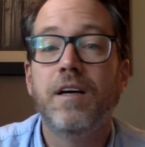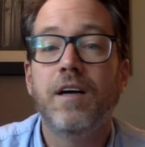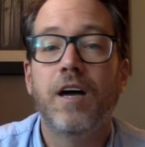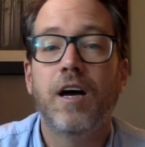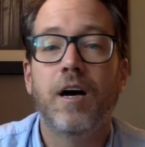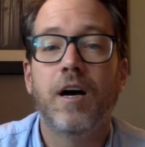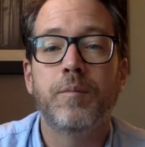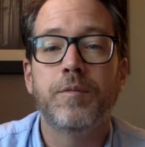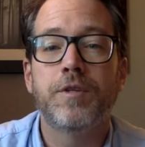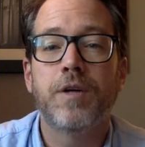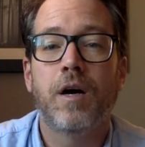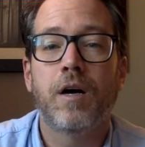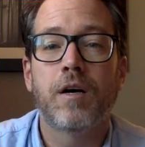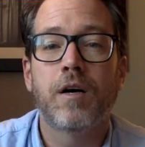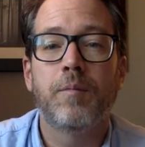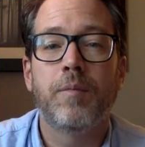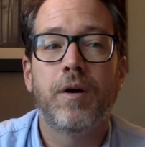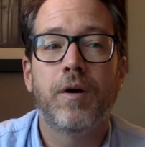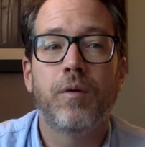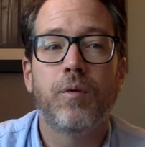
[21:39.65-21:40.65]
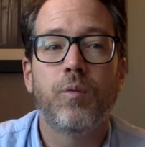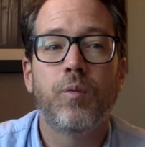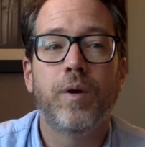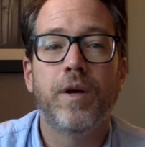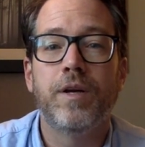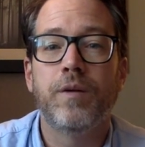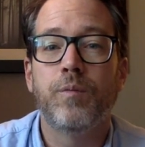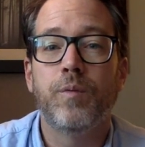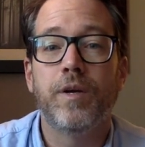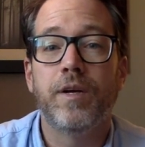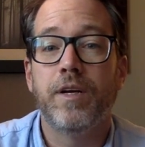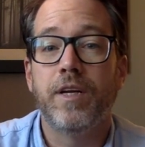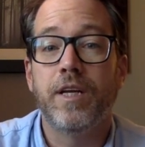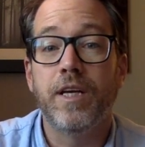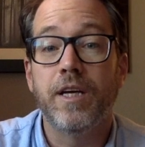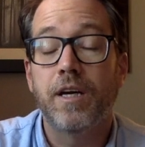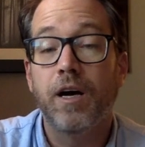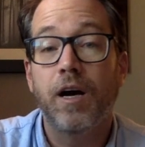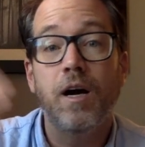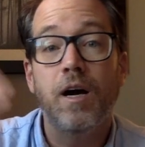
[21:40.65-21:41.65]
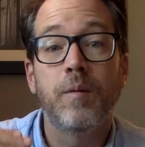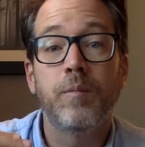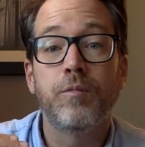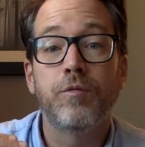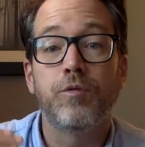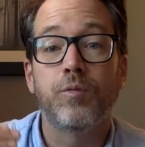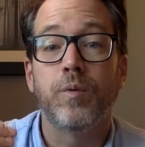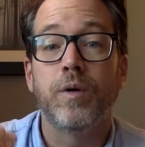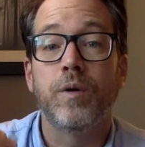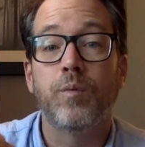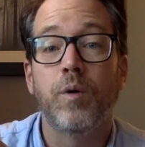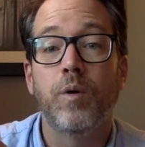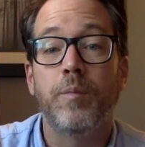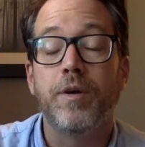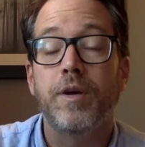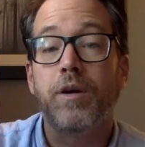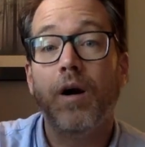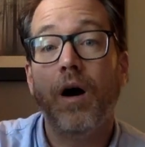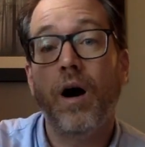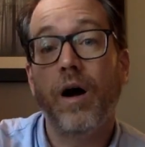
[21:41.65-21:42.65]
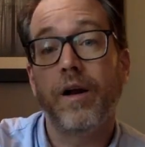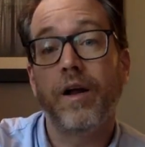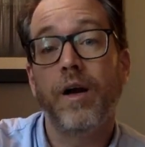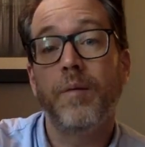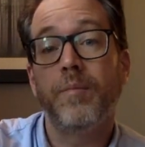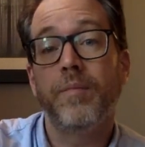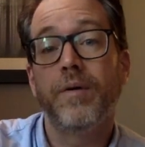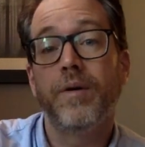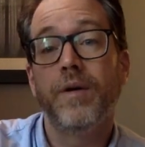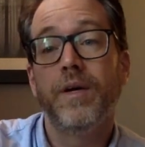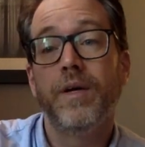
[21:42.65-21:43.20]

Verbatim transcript: um, talk about when, when he comes, we will be caught up